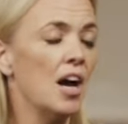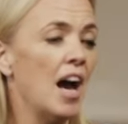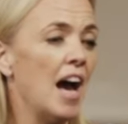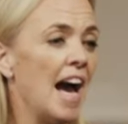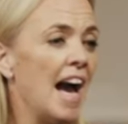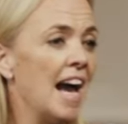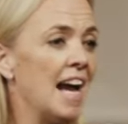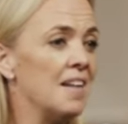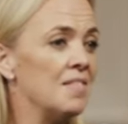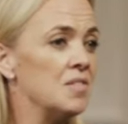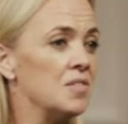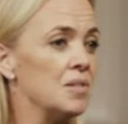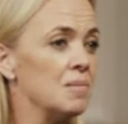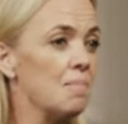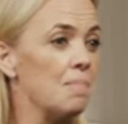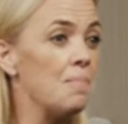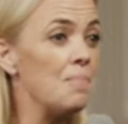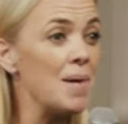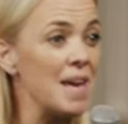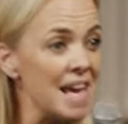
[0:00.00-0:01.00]
and
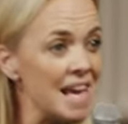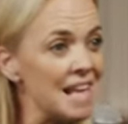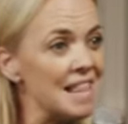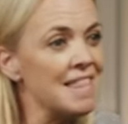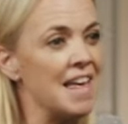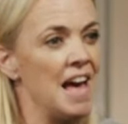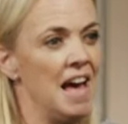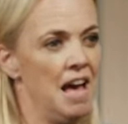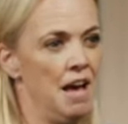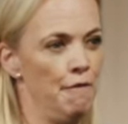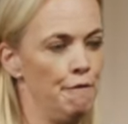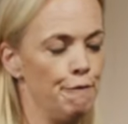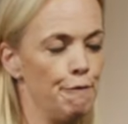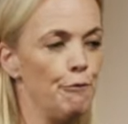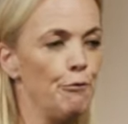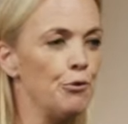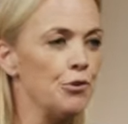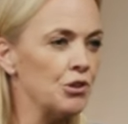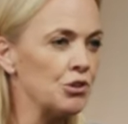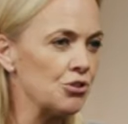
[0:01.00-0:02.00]
be there
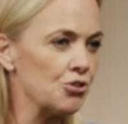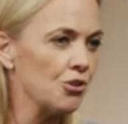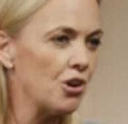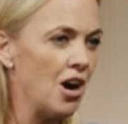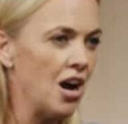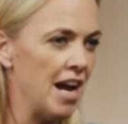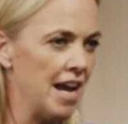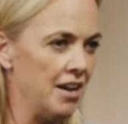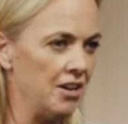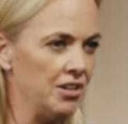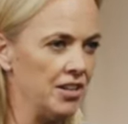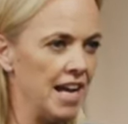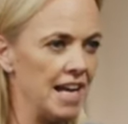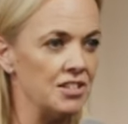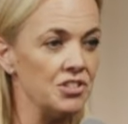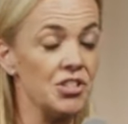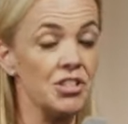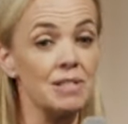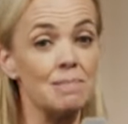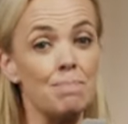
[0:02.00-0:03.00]
for the trial
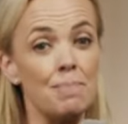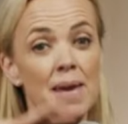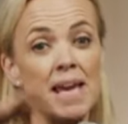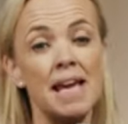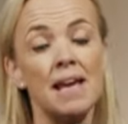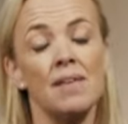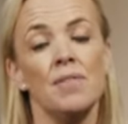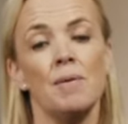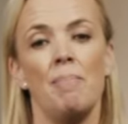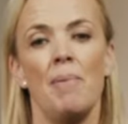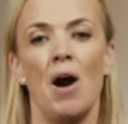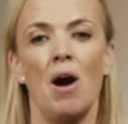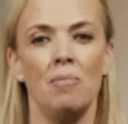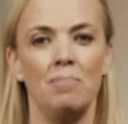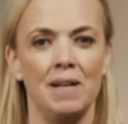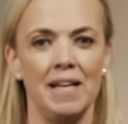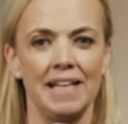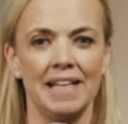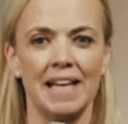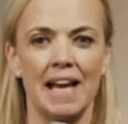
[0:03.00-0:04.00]
and just be in the
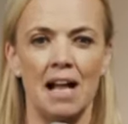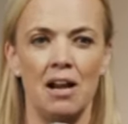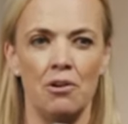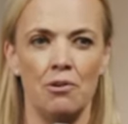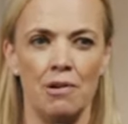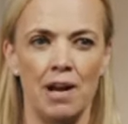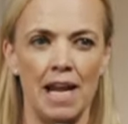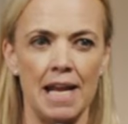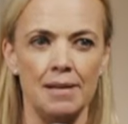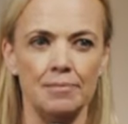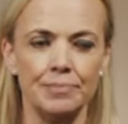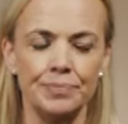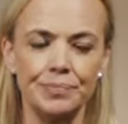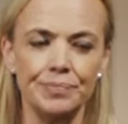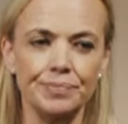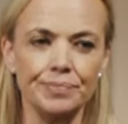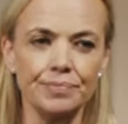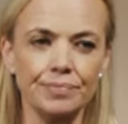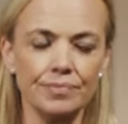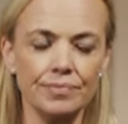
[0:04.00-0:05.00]
public gallery
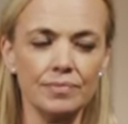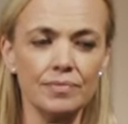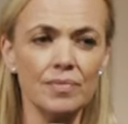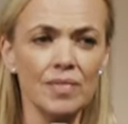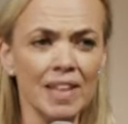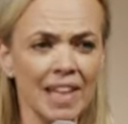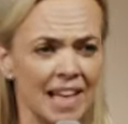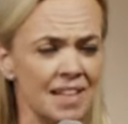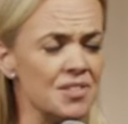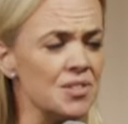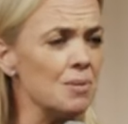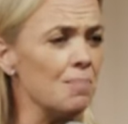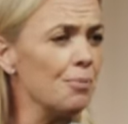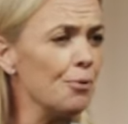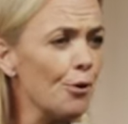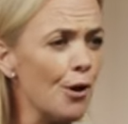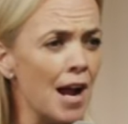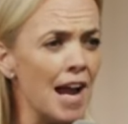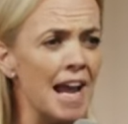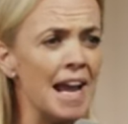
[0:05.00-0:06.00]
and to
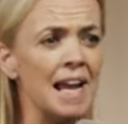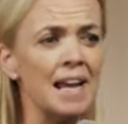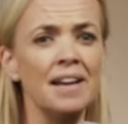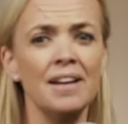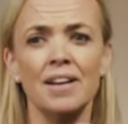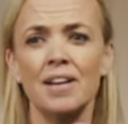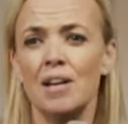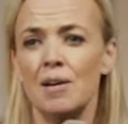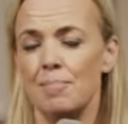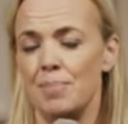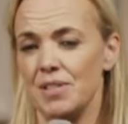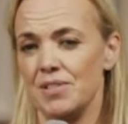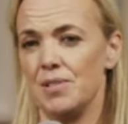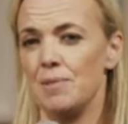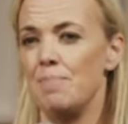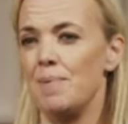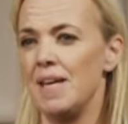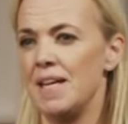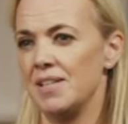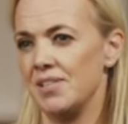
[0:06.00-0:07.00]
pray, but to
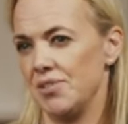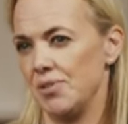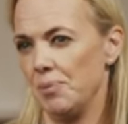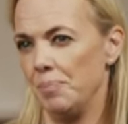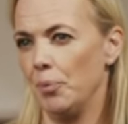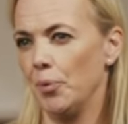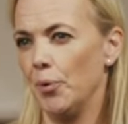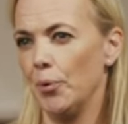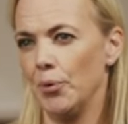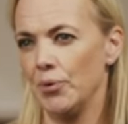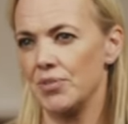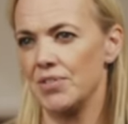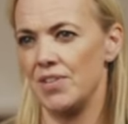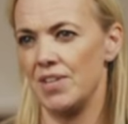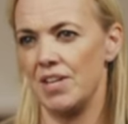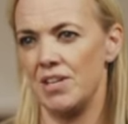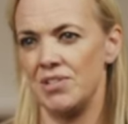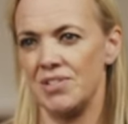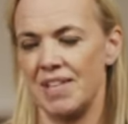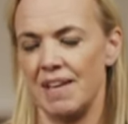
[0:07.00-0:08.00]
be a support to
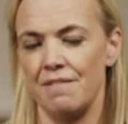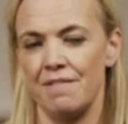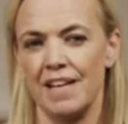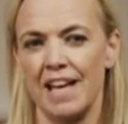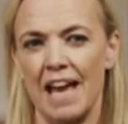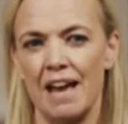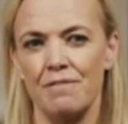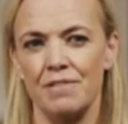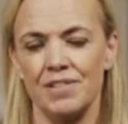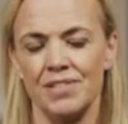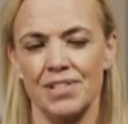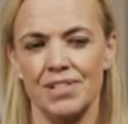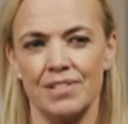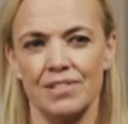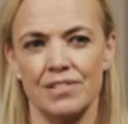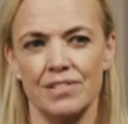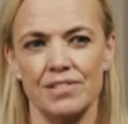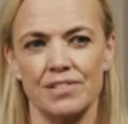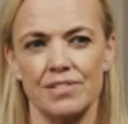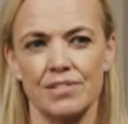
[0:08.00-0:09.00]
those giving
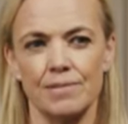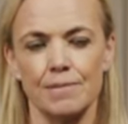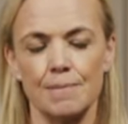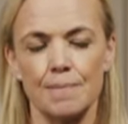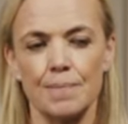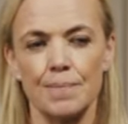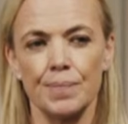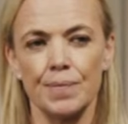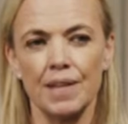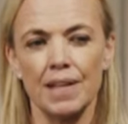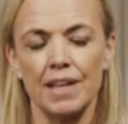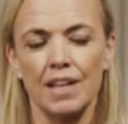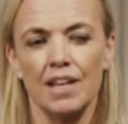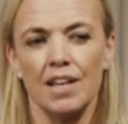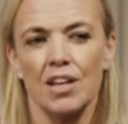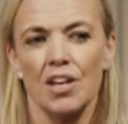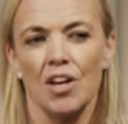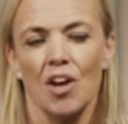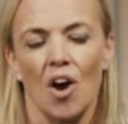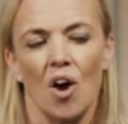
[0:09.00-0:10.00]
evidence.
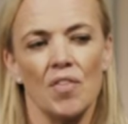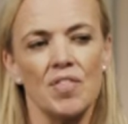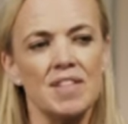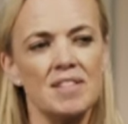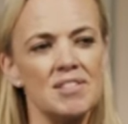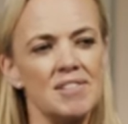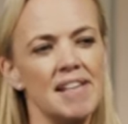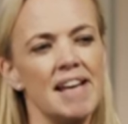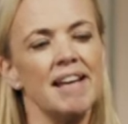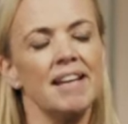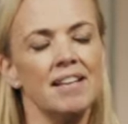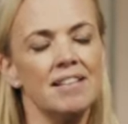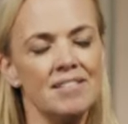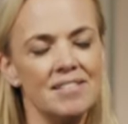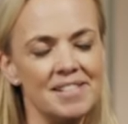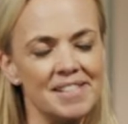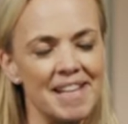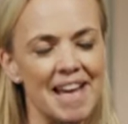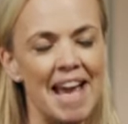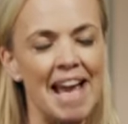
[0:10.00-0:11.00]
On the
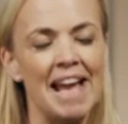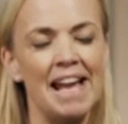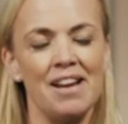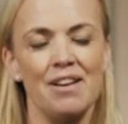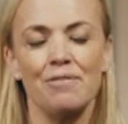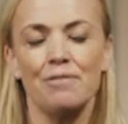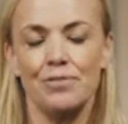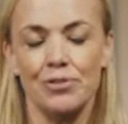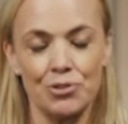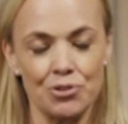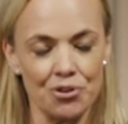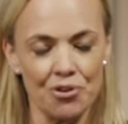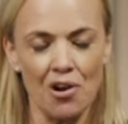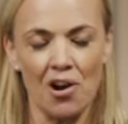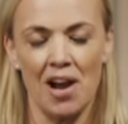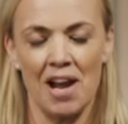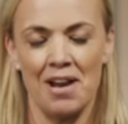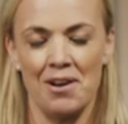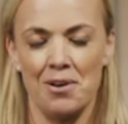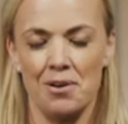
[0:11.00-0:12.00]
second day of the
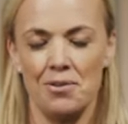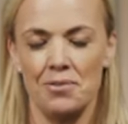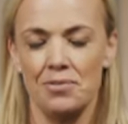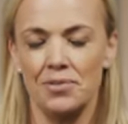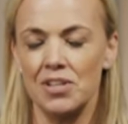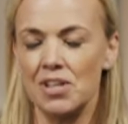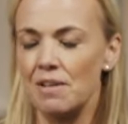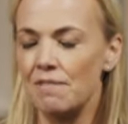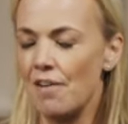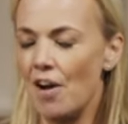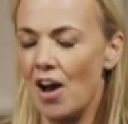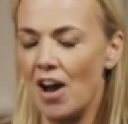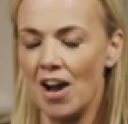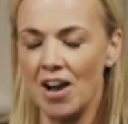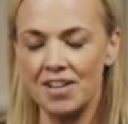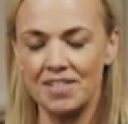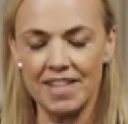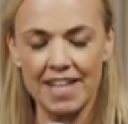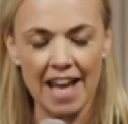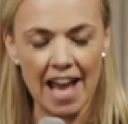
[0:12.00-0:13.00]
trial, you've
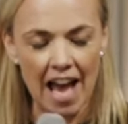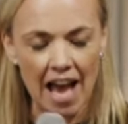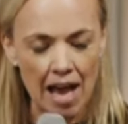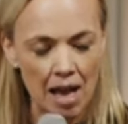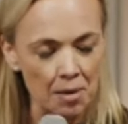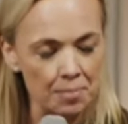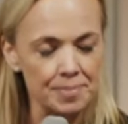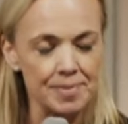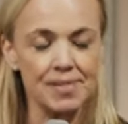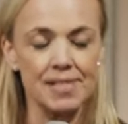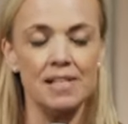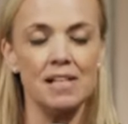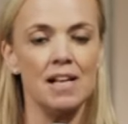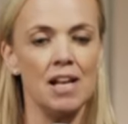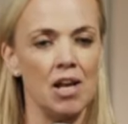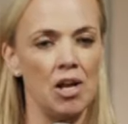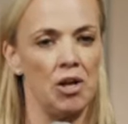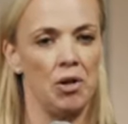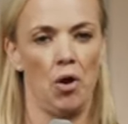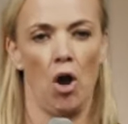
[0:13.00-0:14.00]
heard the
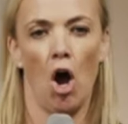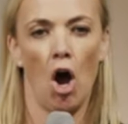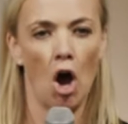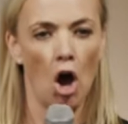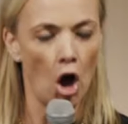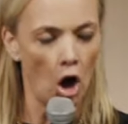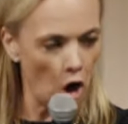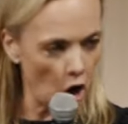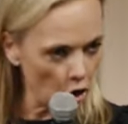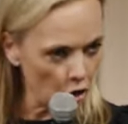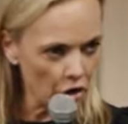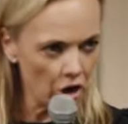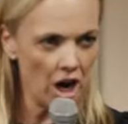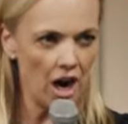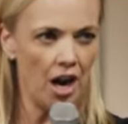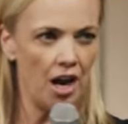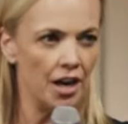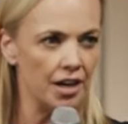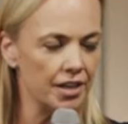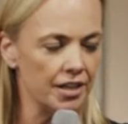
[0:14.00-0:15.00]
absolute horror